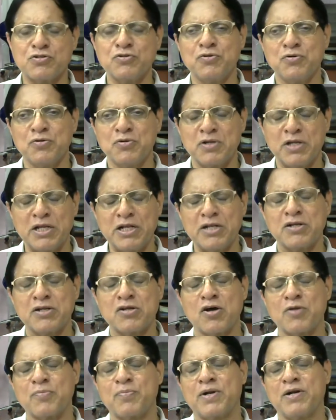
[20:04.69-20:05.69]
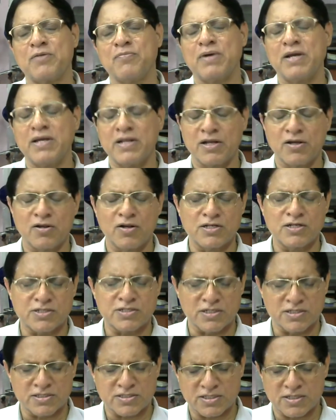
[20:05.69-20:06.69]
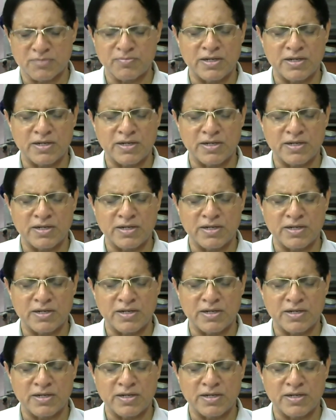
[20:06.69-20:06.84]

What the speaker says: to incorporate my regulations,